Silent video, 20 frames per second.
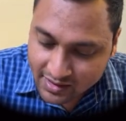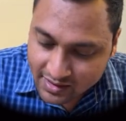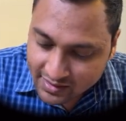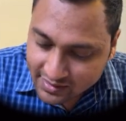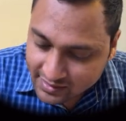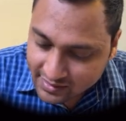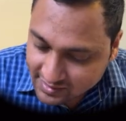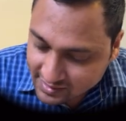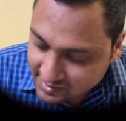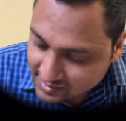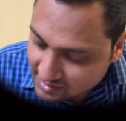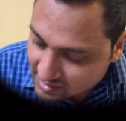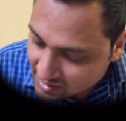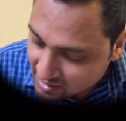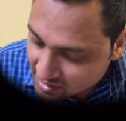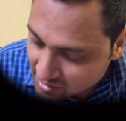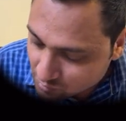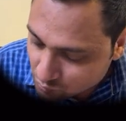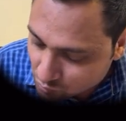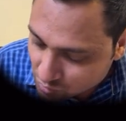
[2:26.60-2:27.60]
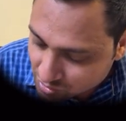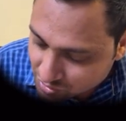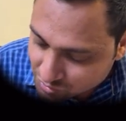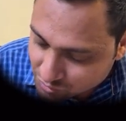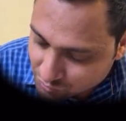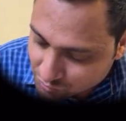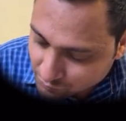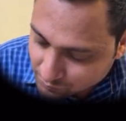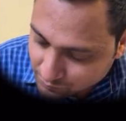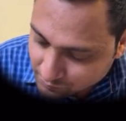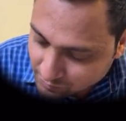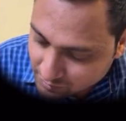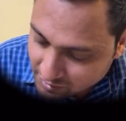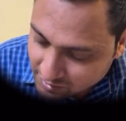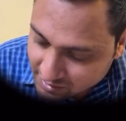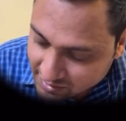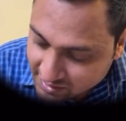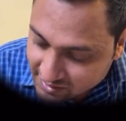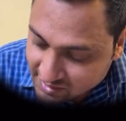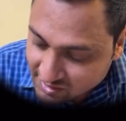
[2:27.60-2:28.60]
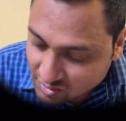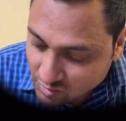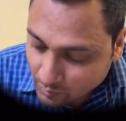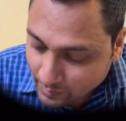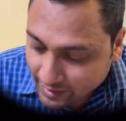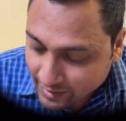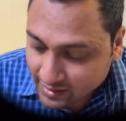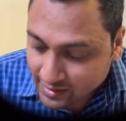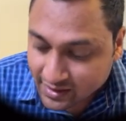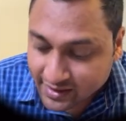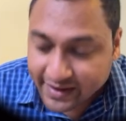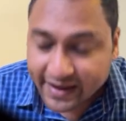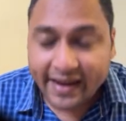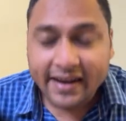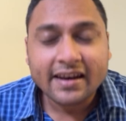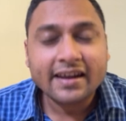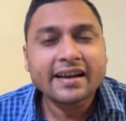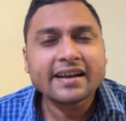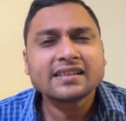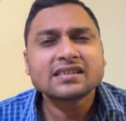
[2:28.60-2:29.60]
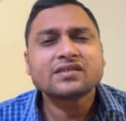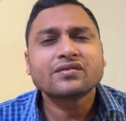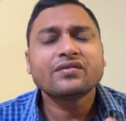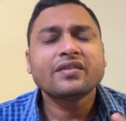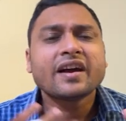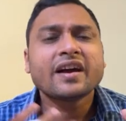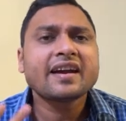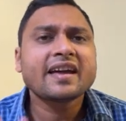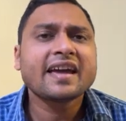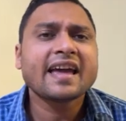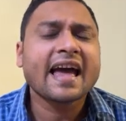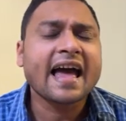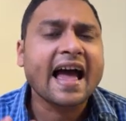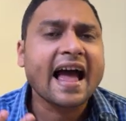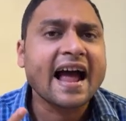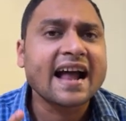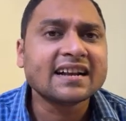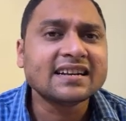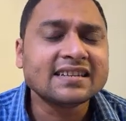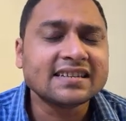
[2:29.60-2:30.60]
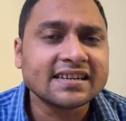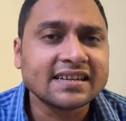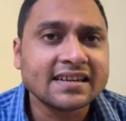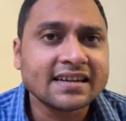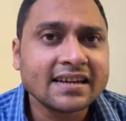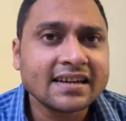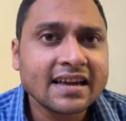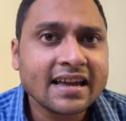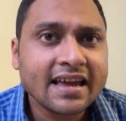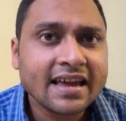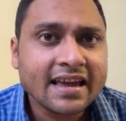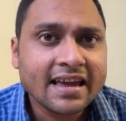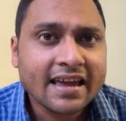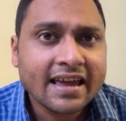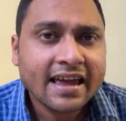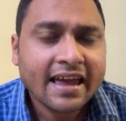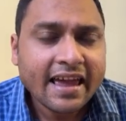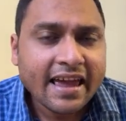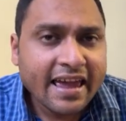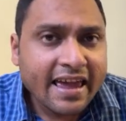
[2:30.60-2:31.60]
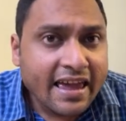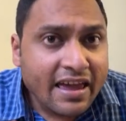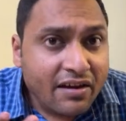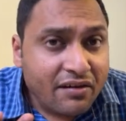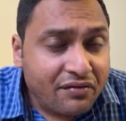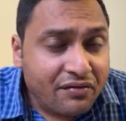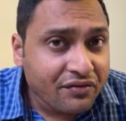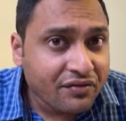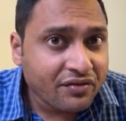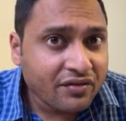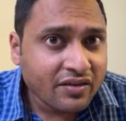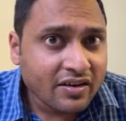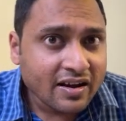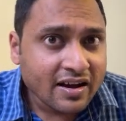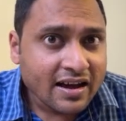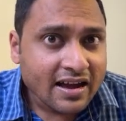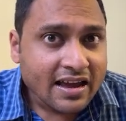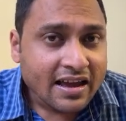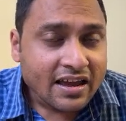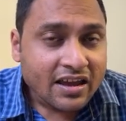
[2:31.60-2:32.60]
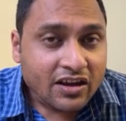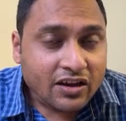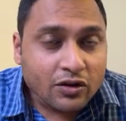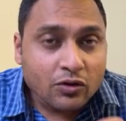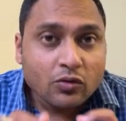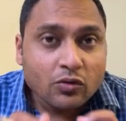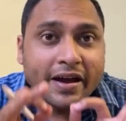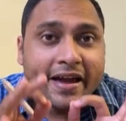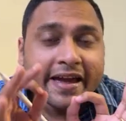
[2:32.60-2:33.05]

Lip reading: This is equal to t square. Again, it's very handy if you